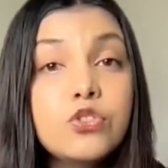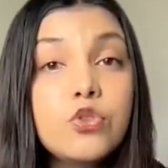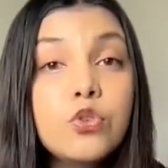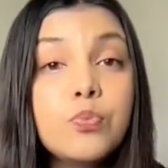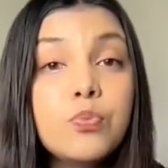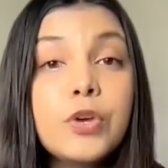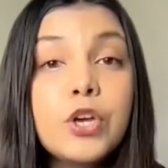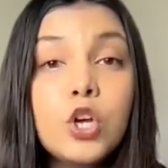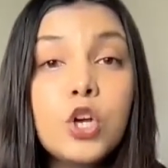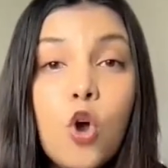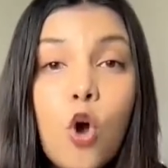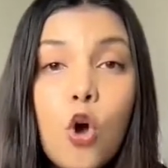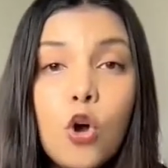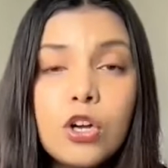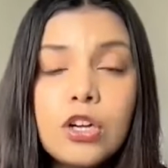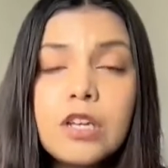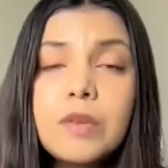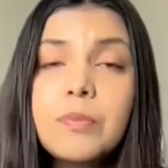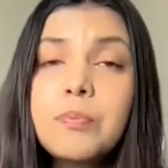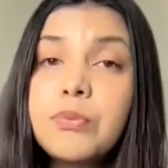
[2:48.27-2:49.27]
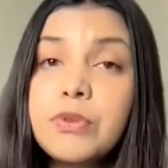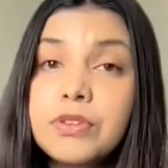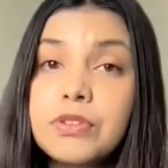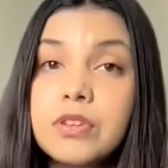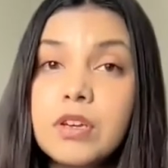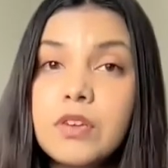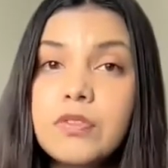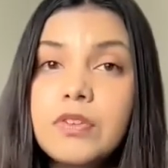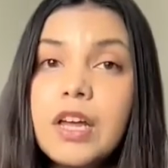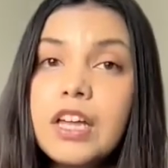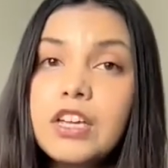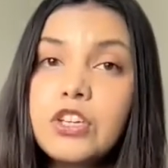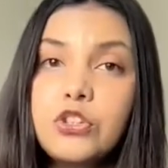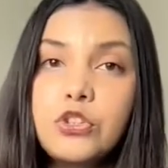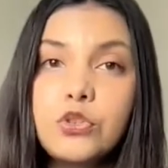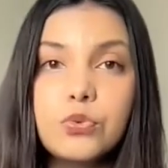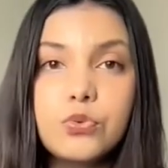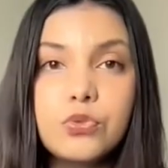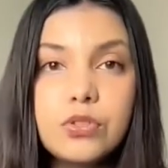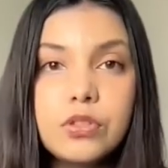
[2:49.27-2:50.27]
should be caught, preserved, and
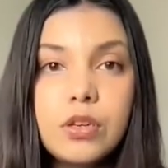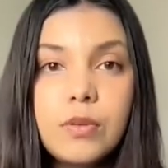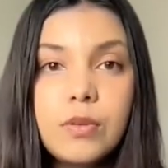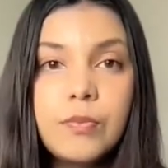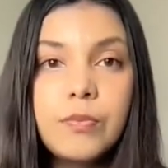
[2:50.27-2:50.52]
used.